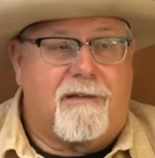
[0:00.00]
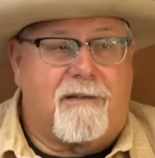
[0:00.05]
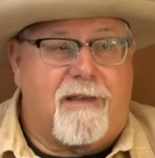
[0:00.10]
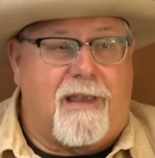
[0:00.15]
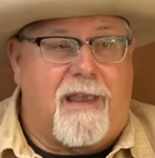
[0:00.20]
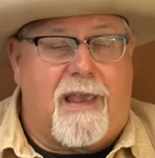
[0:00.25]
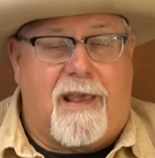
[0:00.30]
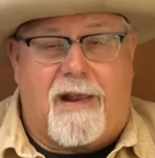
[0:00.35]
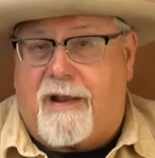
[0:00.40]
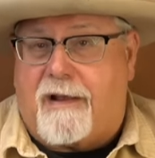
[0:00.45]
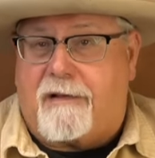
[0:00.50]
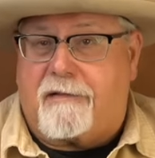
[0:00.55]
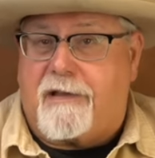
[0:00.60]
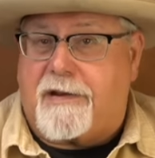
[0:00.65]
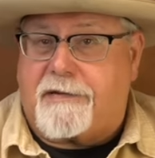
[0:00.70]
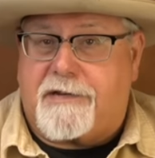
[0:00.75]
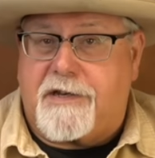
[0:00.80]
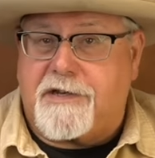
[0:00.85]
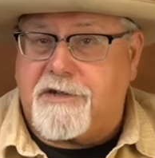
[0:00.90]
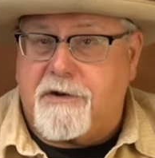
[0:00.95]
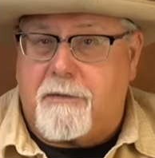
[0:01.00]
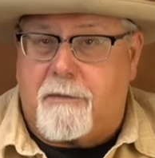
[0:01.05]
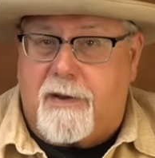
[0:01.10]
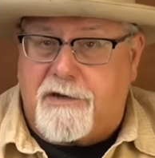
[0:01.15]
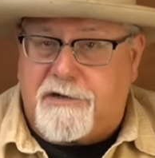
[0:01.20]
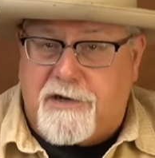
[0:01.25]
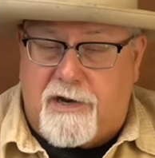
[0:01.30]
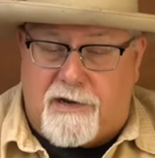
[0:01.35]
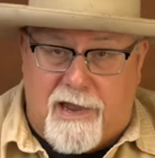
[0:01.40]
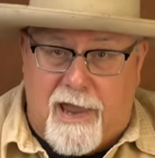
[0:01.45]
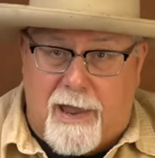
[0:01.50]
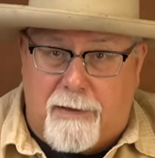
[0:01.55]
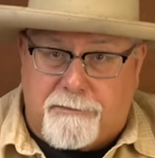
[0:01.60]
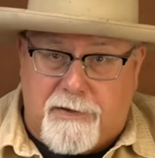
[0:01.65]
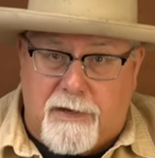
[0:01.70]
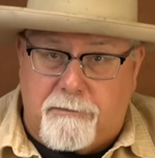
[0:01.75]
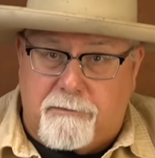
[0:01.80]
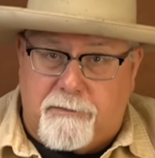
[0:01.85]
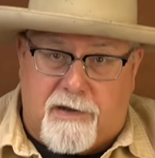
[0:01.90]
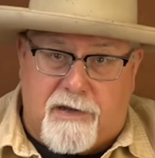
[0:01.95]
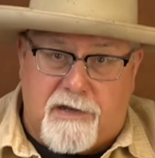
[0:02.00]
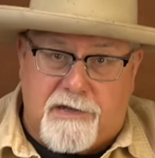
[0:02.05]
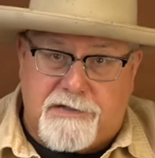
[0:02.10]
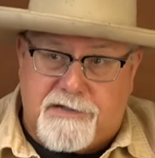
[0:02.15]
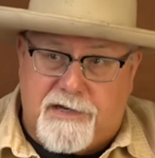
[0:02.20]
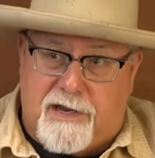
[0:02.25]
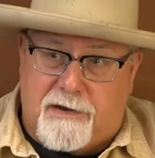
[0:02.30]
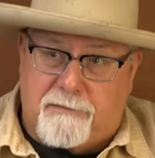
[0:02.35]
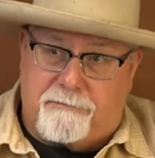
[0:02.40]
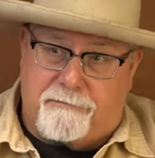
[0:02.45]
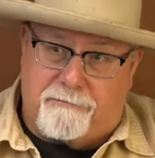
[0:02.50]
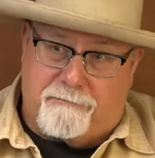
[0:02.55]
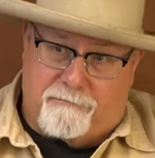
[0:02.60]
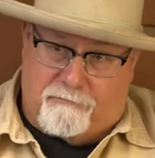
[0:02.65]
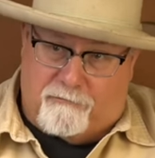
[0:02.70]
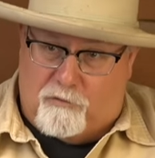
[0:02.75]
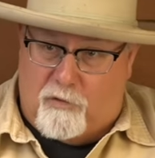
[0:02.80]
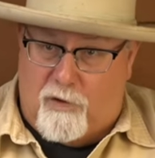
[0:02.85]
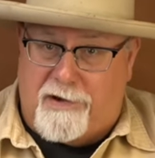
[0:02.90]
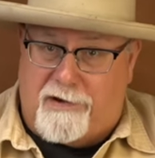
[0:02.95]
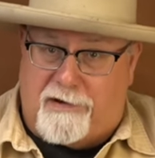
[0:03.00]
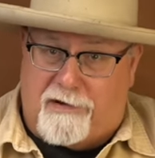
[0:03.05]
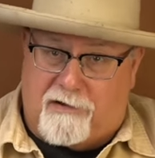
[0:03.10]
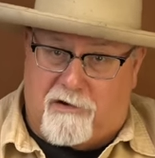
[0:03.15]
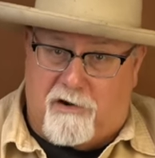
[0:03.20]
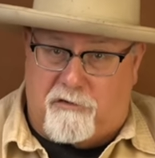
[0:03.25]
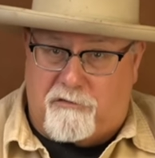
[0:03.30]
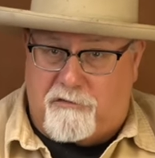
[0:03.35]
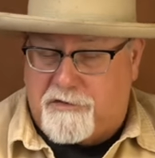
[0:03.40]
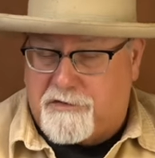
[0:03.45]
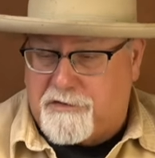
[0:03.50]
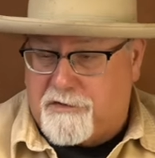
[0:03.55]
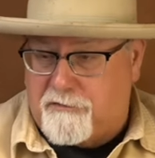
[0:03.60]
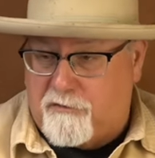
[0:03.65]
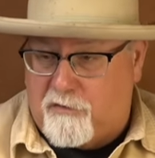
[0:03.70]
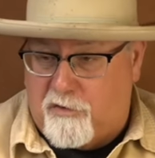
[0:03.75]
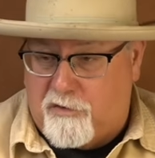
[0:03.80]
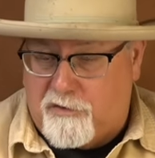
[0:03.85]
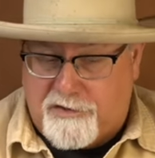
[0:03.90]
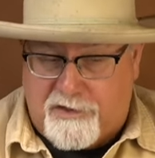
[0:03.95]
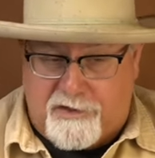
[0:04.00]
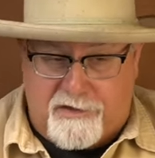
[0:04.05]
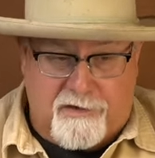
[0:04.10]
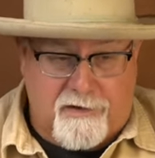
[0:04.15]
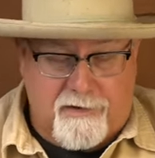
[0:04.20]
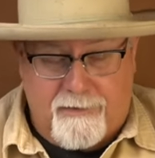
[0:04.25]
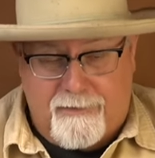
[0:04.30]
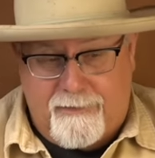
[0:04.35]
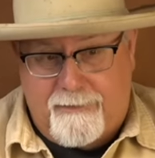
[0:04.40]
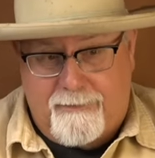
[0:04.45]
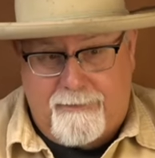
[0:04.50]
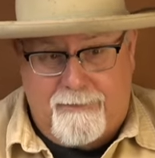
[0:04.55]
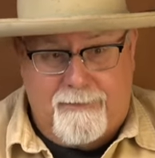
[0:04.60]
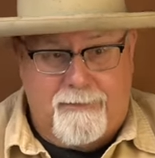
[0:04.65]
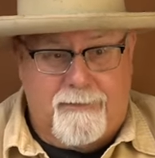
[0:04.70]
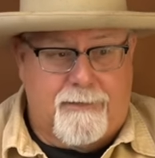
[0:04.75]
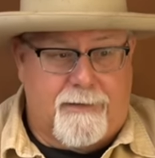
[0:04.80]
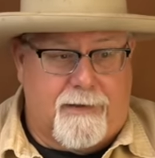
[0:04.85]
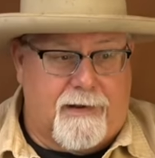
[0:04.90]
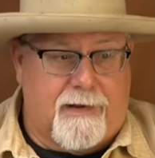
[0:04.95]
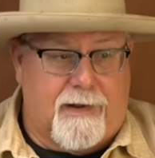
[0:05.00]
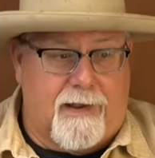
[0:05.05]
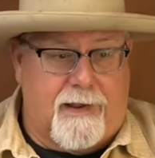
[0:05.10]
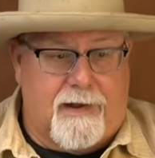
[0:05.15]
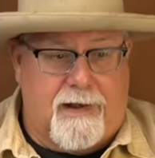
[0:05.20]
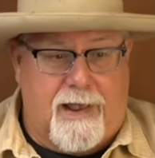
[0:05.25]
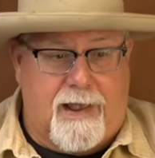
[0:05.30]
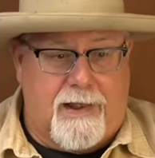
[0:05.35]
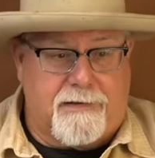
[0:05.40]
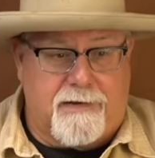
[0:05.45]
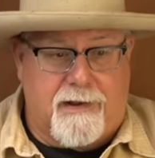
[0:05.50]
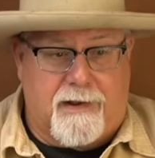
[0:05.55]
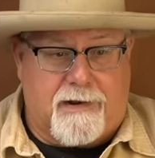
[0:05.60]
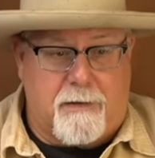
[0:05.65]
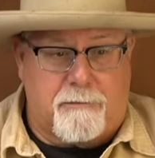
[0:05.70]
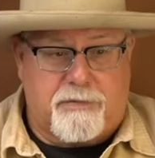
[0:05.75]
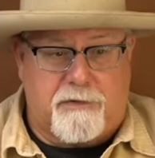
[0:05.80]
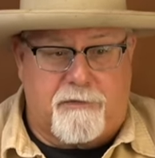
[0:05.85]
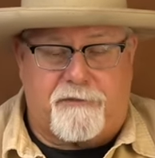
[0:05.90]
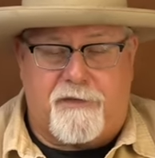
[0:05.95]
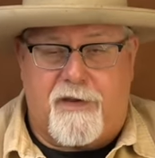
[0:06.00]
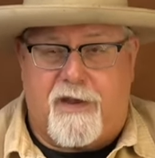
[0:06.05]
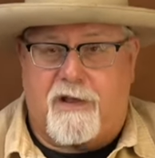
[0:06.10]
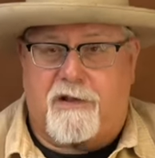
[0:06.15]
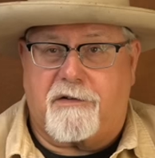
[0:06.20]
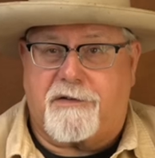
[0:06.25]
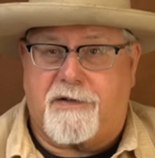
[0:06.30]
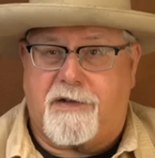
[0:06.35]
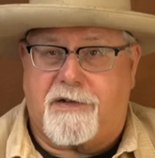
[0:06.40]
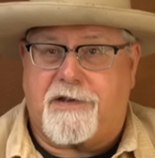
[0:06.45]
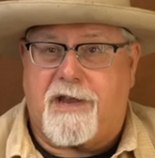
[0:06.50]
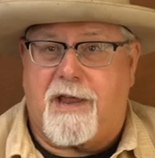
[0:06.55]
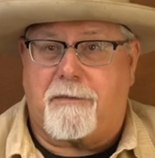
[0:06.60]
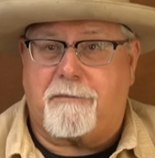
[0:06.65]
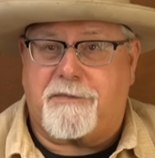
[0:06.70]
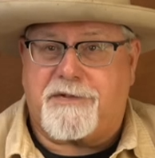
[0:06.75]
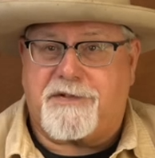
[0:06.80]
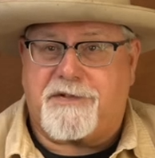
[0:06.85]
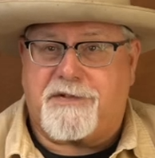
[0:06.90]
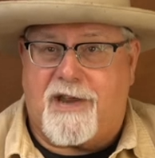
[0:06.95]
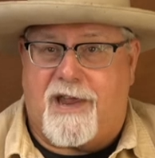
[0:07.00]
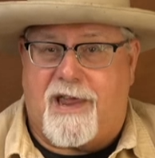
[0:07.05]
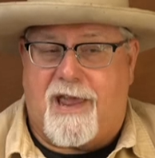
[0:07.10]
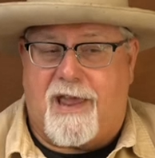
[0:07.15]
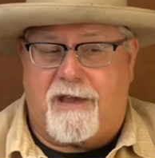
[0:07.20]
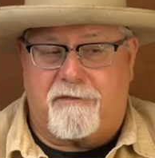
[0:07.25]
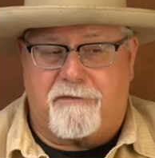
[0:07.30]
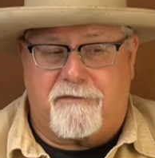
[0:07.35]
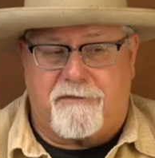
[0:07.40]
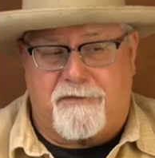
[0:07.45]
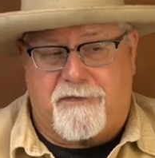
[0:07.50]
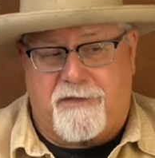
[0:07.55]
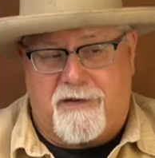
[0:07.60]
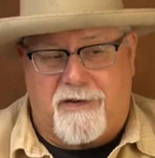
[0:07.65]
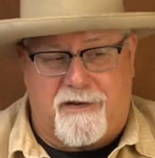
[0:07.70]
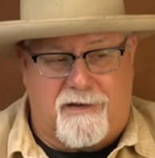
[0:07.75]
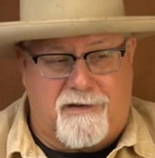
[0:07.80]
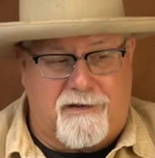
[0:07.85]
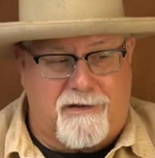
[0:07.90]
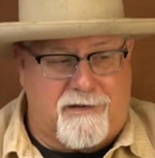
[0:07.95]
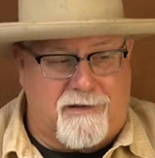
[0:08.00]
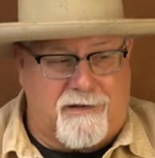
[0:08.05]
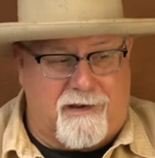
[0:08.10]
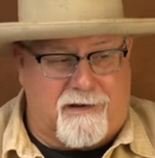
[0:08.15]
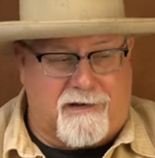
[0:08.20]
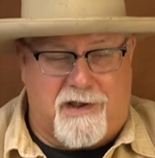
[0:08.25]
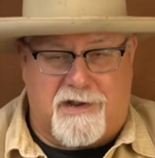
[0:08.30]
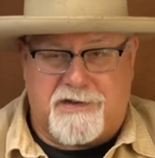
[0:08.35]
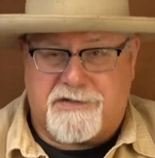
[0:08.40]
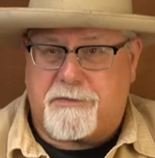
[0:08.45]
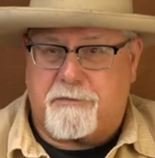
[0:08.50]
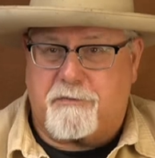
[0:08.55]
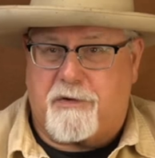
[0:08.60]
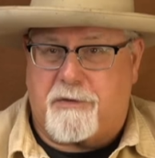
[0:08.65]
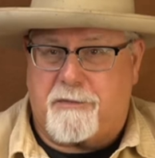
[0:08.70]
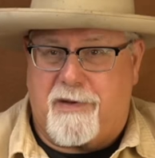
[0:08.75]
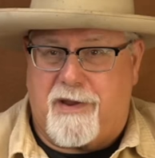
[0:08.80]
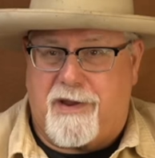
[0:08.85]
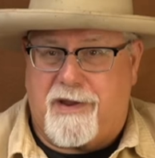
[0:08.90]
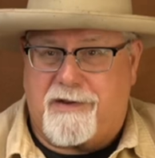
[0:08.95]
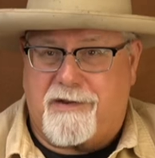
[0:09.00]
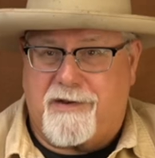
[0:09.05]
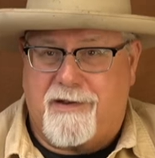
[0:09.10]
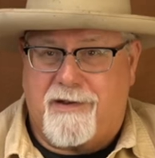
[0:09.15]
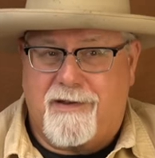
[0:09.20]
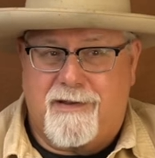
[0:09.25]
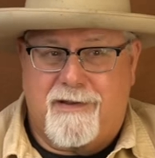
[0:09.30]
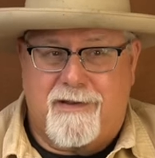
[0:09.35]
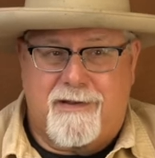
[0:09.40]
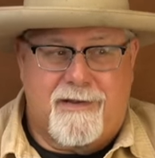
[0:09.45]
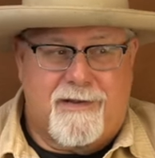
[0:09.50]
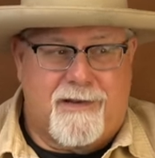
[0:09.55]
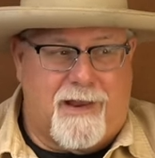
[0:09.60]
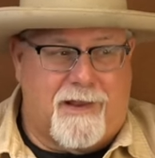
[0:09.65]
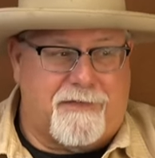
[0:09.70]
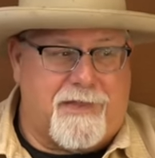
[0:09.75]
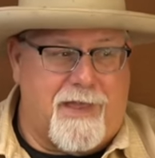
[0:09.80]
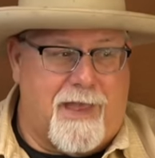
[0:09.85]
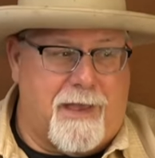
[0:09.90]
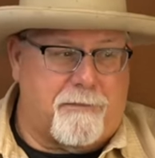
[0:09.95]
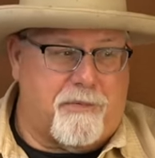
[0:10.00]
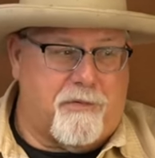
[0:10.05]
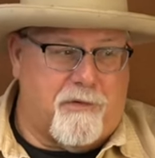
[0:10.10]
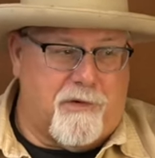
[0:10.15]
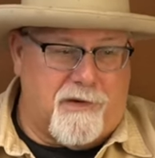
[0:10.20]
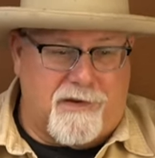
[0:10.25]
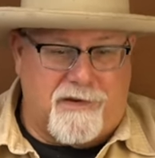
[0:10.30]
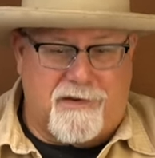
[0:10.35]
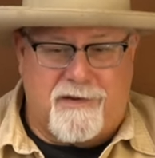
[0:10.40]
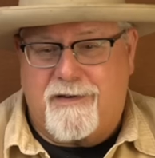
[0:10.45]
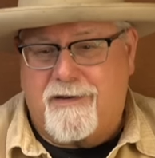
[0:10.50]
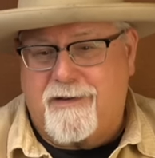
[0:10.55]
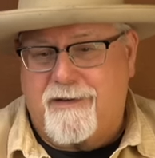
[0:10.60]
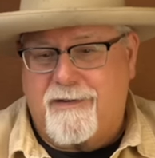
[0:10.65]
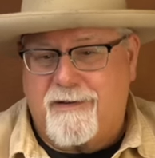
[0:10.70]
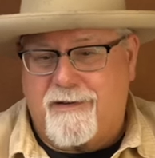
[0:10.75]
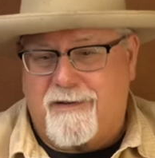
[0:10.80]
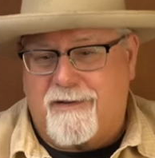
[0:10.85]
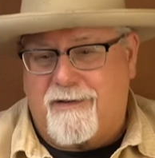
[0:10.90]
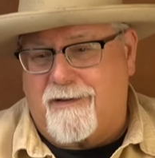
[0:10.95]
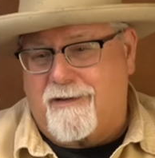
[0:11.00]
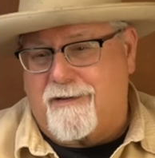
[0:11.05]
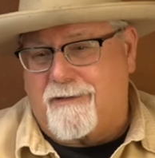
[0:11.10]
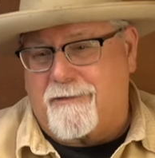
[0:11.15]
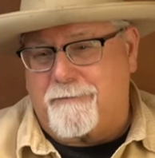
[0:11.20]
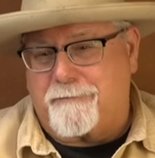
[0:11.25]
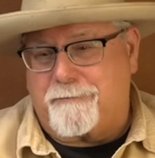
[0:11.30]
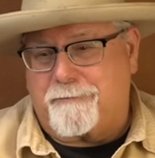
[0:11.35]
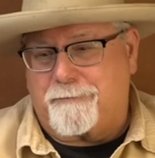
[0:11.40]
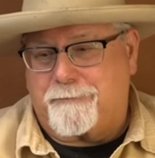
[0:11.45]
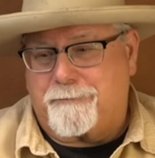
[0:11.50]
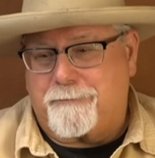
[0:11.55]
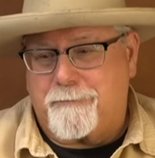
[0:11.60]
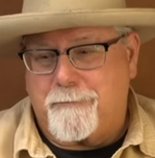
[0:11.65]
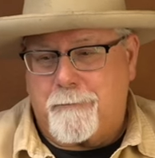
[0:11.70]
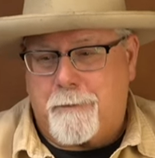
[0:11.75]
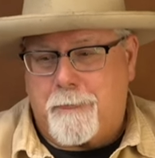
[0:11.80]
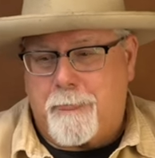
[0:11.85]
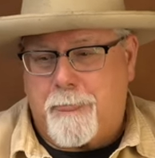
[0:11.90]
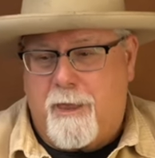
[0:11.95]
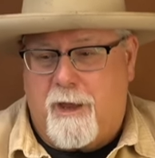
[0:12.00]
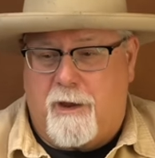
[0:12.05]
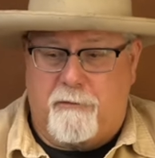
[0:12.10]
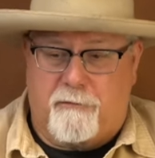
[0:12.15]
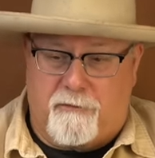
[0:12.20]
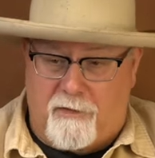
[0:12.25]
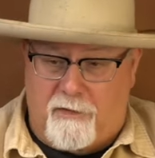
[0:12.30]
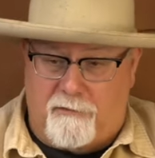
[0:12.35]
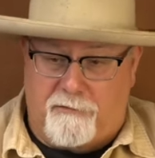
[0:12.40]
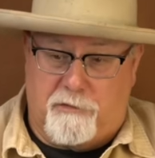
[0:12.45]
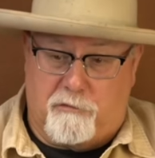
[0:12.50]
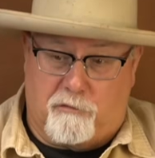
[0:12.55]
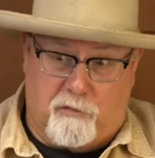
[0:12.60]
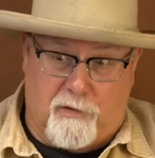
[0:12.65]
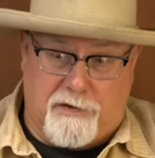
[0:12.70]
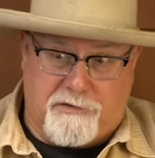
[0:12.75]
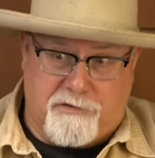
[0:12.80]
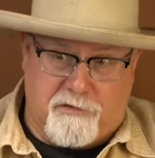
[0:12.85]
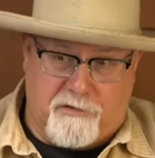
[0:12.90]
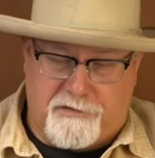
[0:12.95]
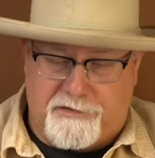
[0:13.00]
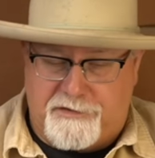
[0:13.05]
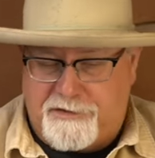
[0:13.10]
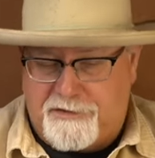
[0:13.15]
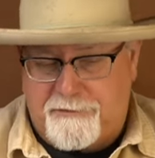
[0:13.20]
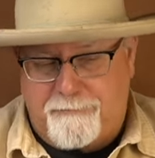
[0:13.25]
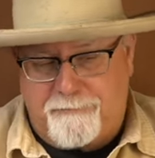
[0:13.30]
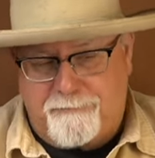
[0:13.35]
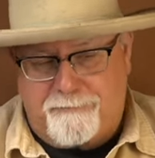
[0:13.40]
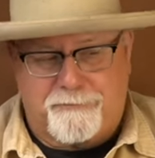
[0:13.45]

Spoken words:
And I liked it so much I kept it because I'd wanted a cartridge conversion. And I had had a couple of failed attempts to have a custom one made at that point of the Richards.